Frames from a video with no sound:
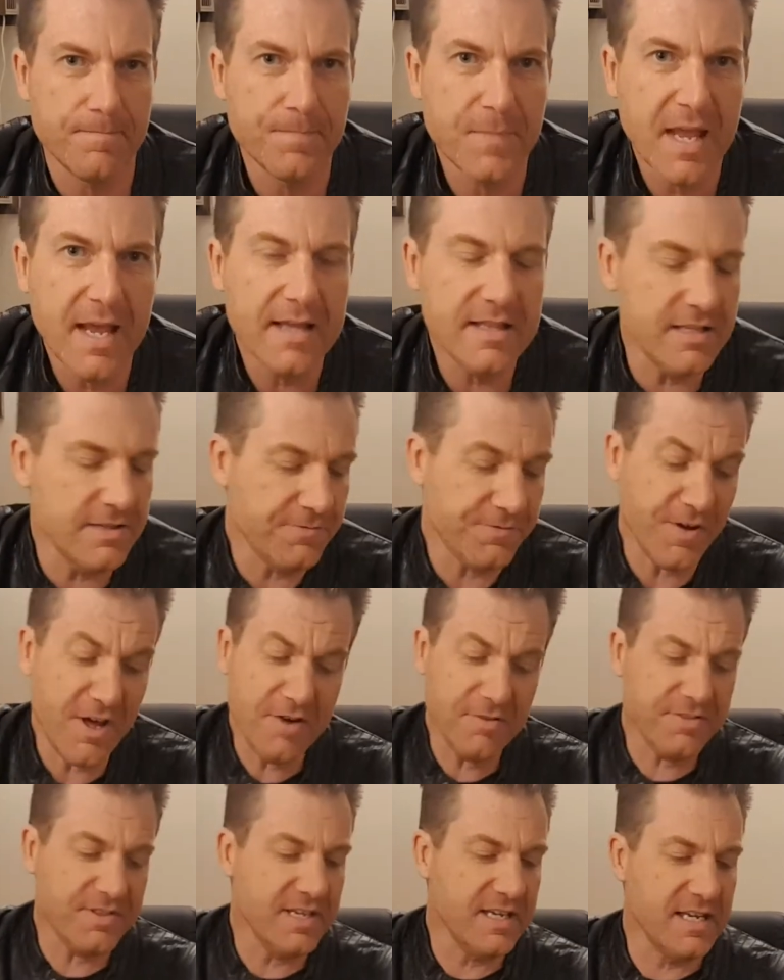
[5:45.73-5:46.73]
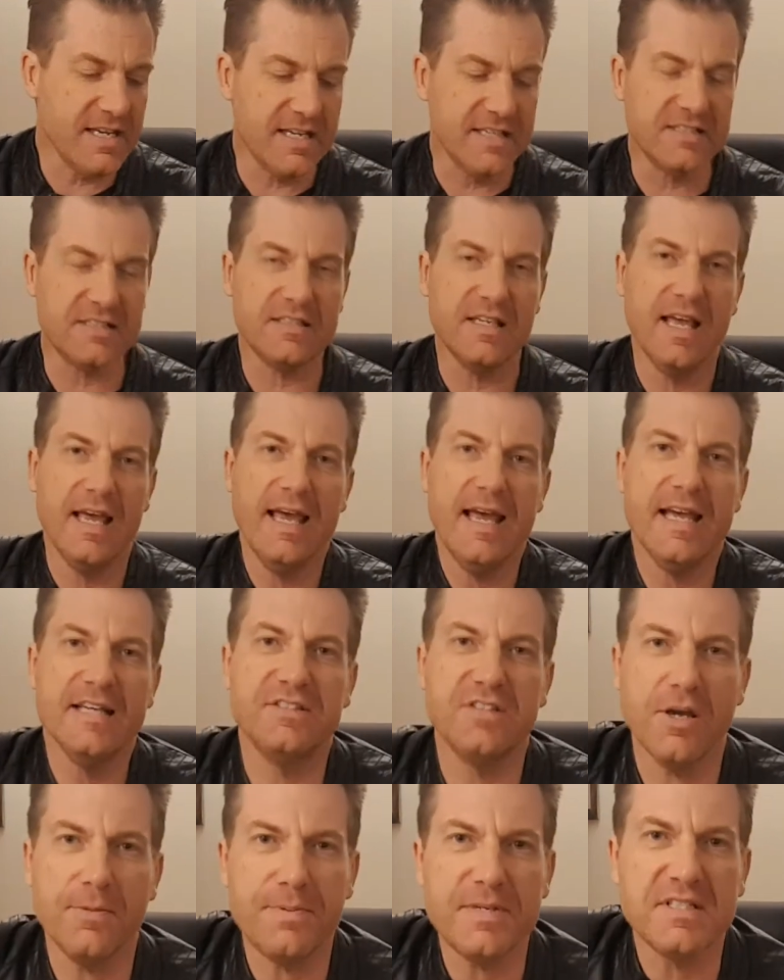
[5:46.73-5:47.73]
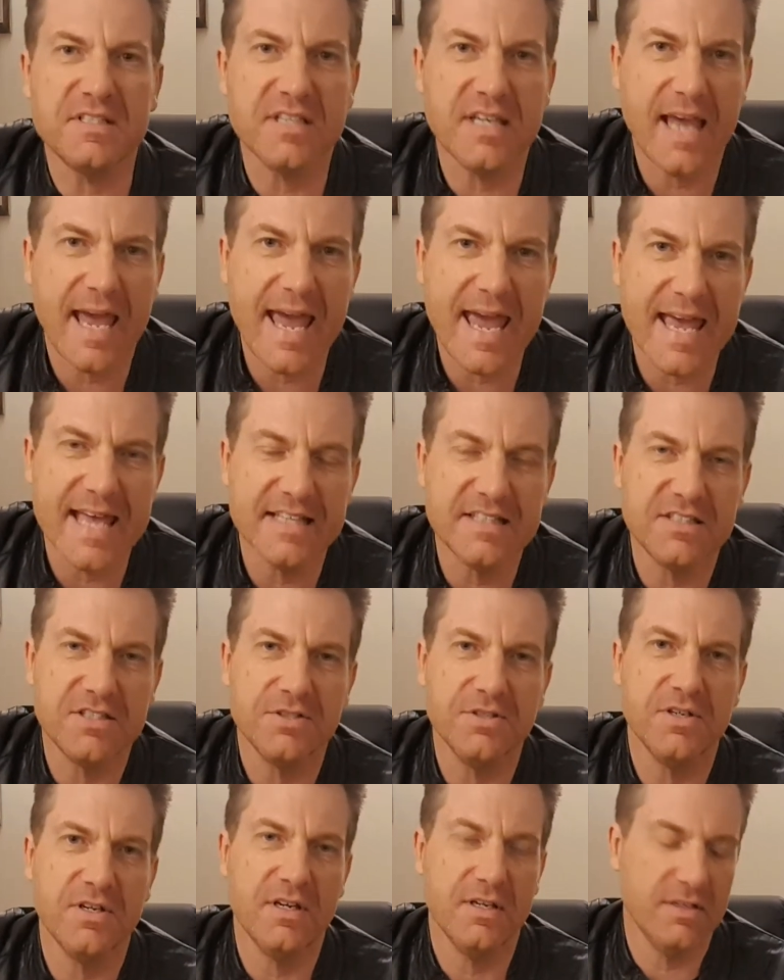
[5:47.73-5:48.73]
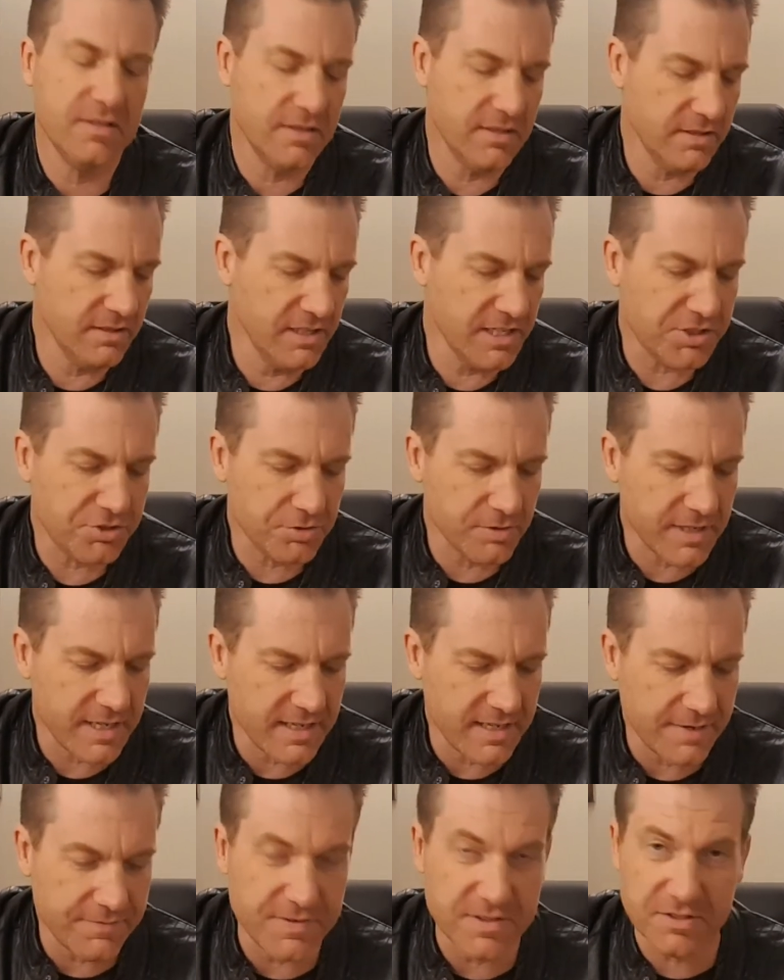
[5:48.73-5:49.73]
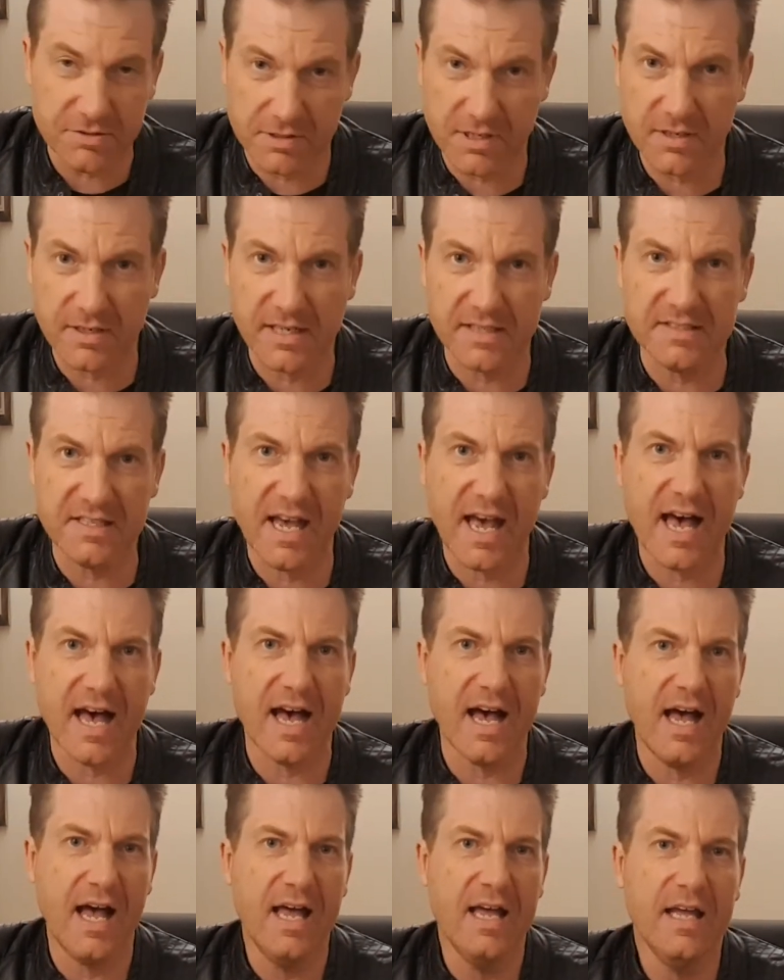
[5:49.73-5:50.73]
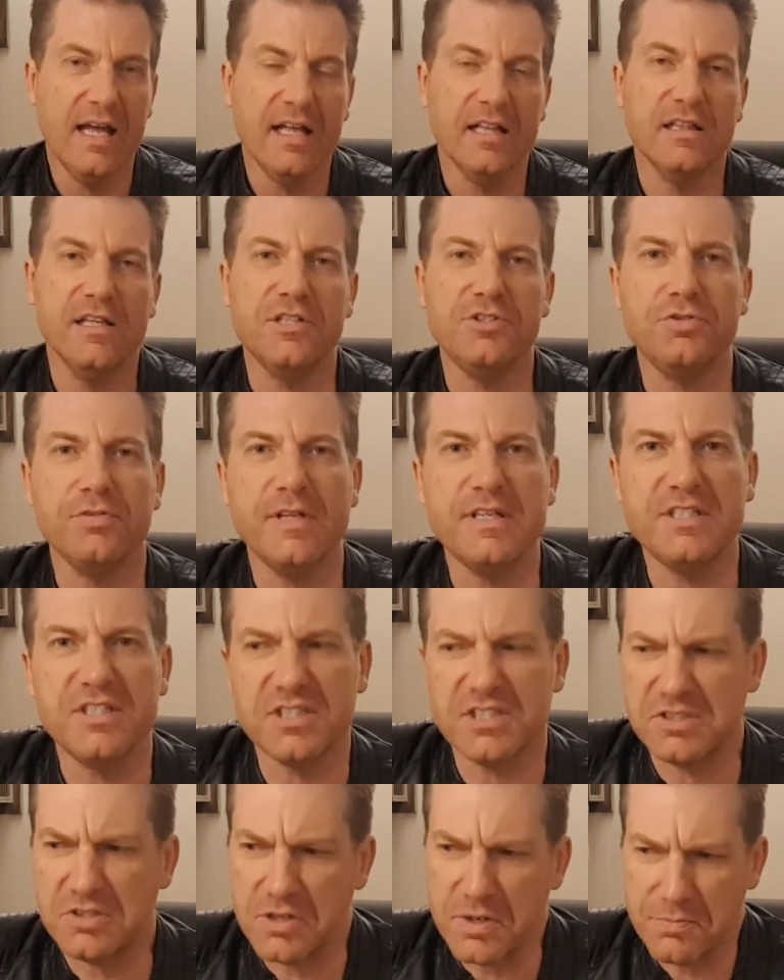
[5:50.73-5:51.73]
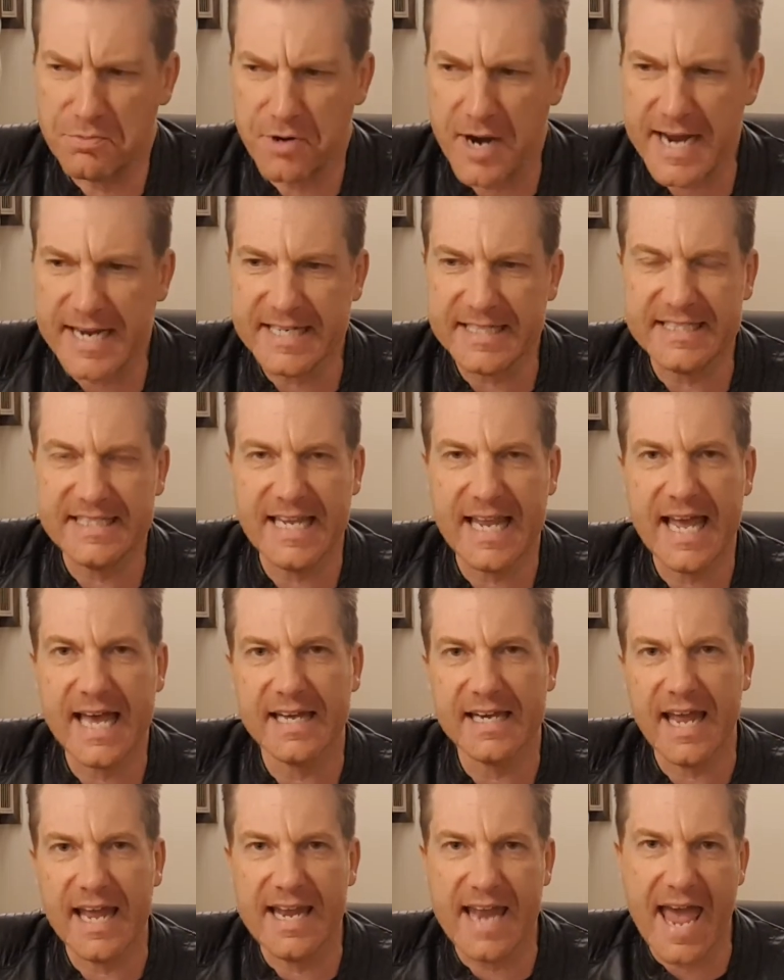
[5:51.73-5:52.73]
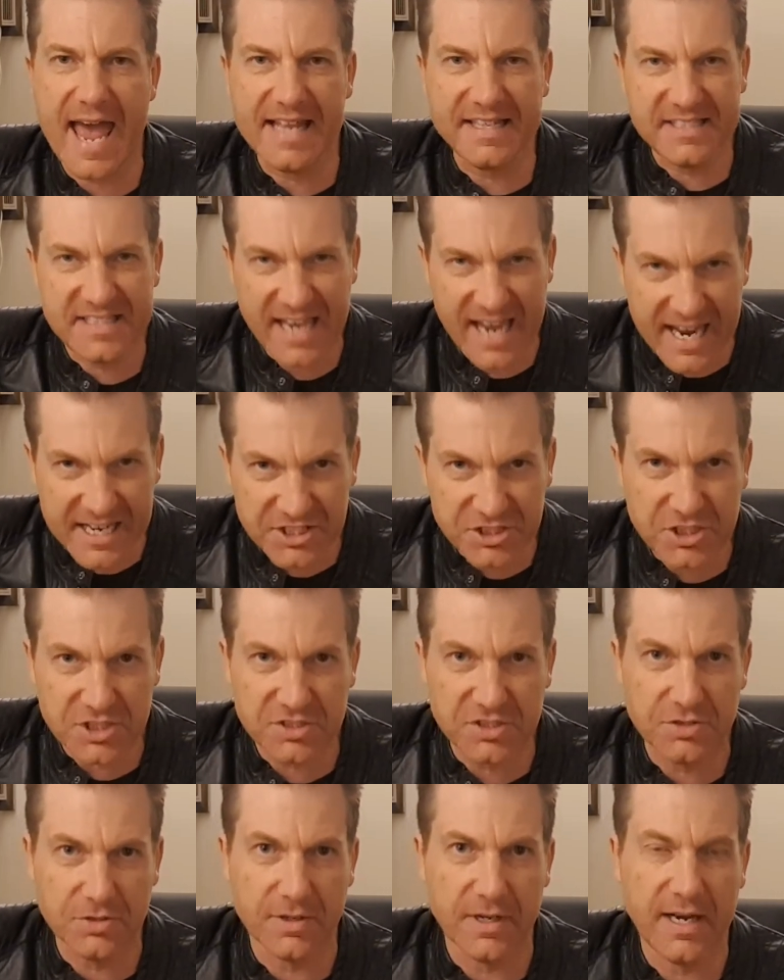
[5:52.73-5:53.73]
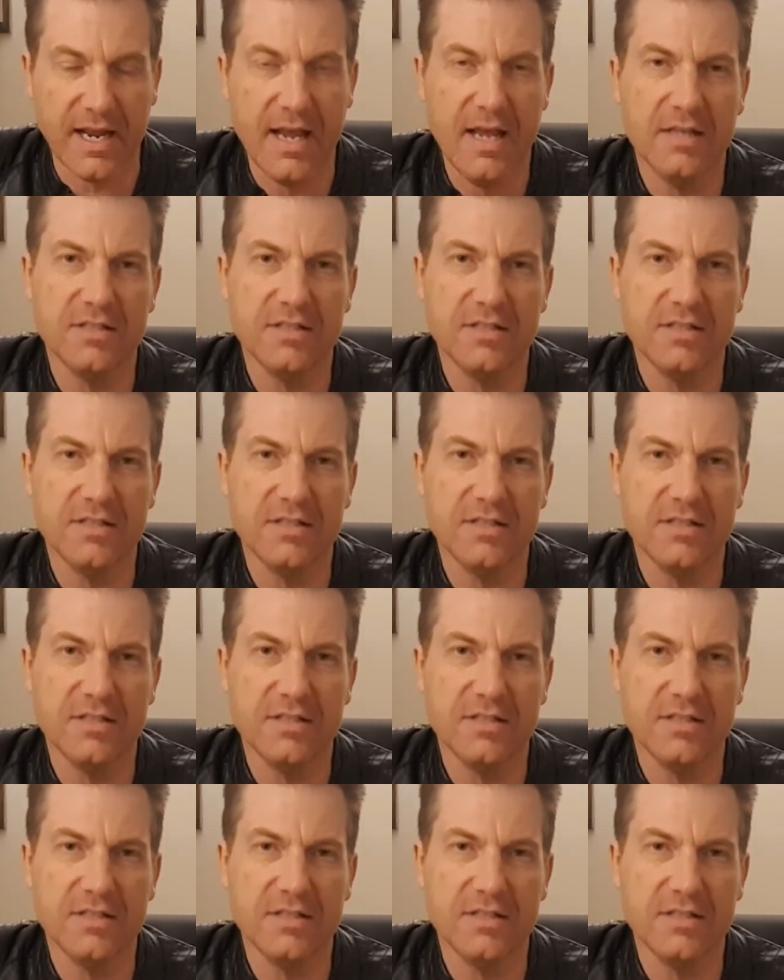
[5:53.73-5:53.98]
And then the final thing is don't be scared to literally, if you're doing it on guitar, literally just sort of break it down and add texture to it.